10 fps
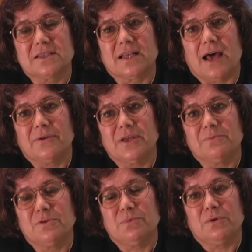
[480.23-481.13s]
this allowed
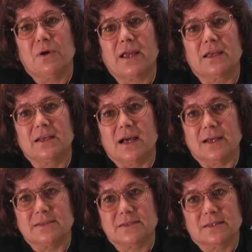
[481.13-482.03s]
him to be
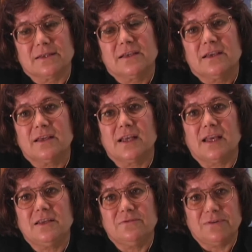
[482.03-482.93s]
recognized in
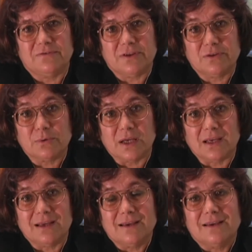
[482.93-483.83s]

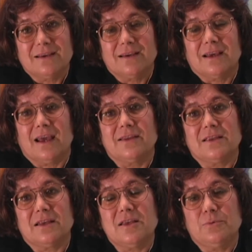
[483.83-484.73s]
1953, and
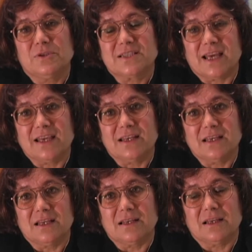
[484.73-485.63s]
then he was taken
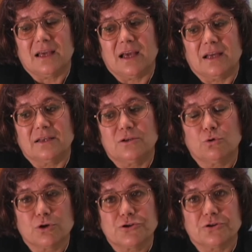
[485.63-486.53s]
in and
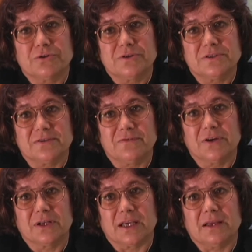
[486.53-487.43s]
tortured
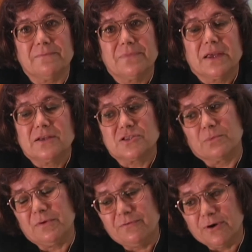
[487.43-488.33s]
severely. So
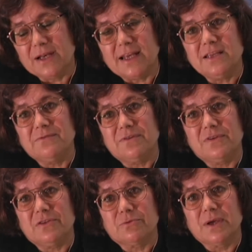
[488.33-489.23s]
before
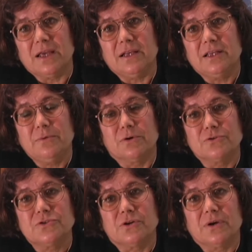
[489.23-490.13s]
1953, Li
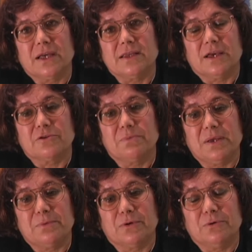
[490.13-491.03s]
Rongzong and the other
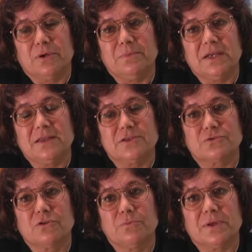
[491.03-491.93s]
people who had been in this
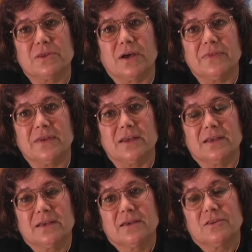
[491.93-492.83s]
group had thought that
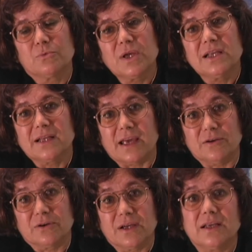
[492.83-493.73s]
the
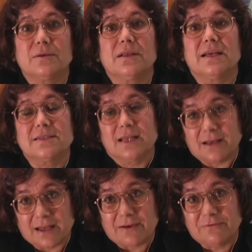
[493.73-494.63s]
ringleader had
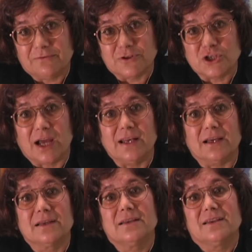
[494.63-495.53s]
left for
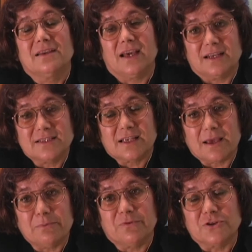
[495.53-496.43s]
China, had
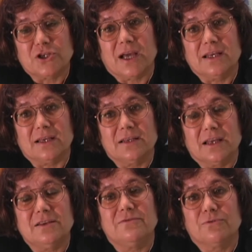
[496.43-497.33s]
escaped for China in
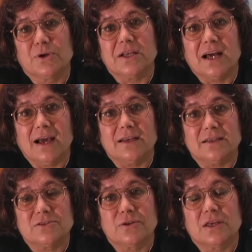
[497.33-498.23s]
1949,
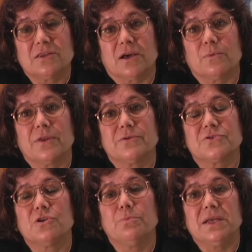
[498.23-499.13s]
and so they thought, well,
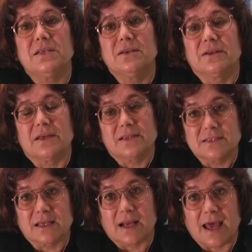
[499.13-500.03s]
there's no big deal,
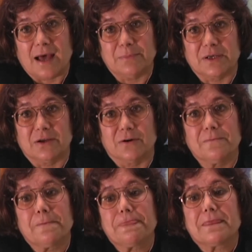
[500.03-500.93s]
nothing's going to happen here.
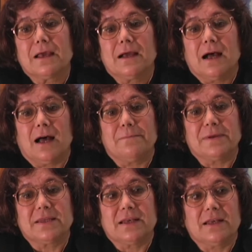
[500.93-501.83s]

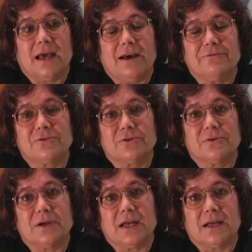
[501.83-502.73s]
But then
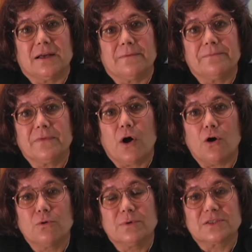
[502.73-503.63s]
after
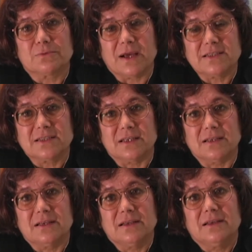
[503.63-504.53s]
Hong was
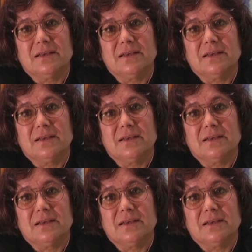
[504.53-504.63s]
arrested,